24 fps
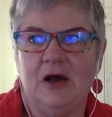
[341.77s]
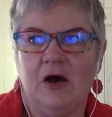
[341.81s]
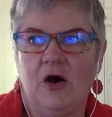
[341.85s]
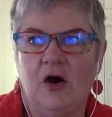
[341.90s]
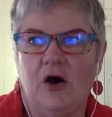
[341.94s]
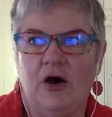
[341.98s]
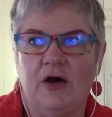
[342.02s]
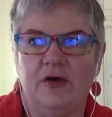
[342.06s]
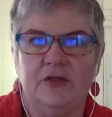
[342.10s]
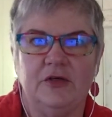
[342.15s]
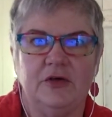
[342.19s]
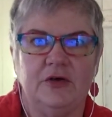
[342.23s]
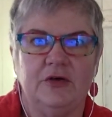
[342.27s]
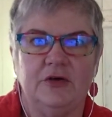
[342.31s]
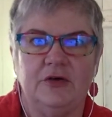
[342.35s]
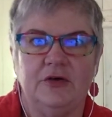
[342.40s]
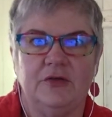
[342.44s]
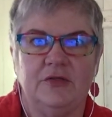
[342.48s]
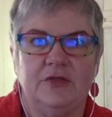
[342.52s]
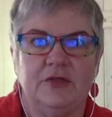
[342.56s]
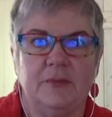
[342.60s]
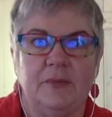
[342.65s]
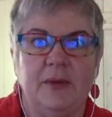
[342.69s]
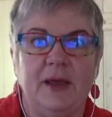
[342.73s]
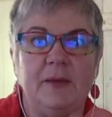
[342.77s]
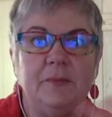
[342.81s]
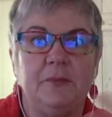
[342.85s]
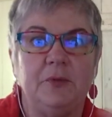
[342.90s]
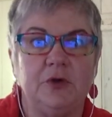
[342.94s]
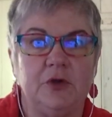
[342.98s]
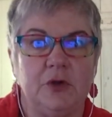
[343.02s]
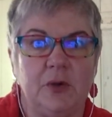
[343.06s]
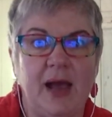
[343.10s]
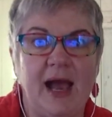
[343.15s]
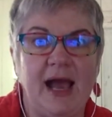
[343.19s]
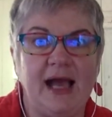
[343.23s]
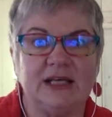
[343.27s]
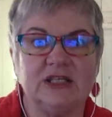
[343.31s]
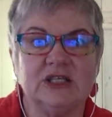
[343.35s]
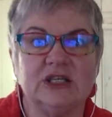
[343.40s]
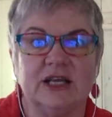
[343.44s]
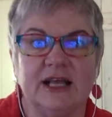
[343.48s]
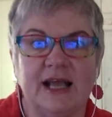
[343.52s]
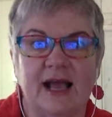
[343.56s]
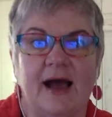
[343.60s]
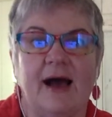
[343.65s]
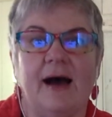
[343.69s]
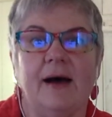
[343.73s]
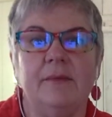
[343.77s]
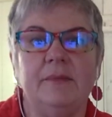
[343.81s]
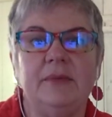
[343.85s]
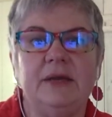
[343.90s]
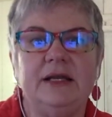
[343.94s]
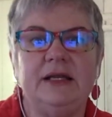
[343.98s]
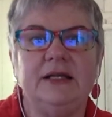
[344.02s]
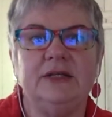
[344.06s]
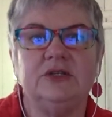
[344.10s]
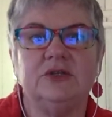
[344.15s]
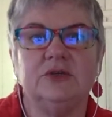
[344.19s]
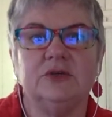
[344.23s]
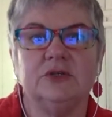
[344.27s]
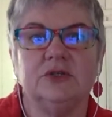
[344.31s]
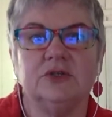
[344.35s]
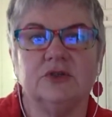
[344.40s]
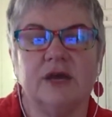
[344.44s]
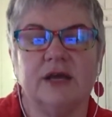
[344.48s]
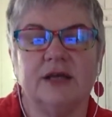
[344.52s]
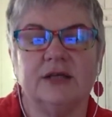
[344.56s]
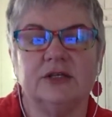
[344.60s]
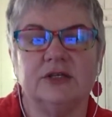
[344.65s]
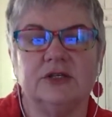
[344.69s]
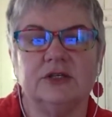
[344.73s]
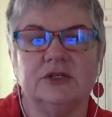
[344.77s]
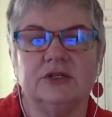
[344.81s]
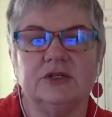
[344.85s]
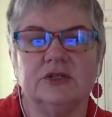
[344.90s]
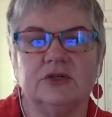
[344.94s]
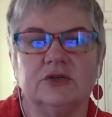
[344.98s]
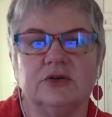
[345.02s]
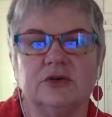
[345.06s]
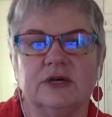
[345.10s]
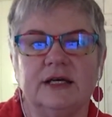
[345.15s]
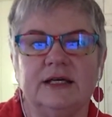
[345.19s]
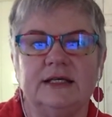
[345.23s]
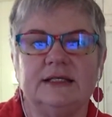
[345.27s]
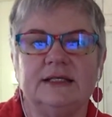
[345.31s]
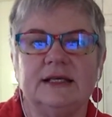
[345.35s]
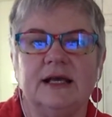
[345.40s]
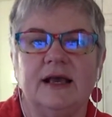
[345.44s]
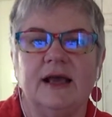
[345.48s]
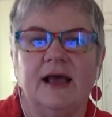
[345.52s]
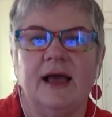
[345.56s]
either the people you actually are meaning to attract to your stories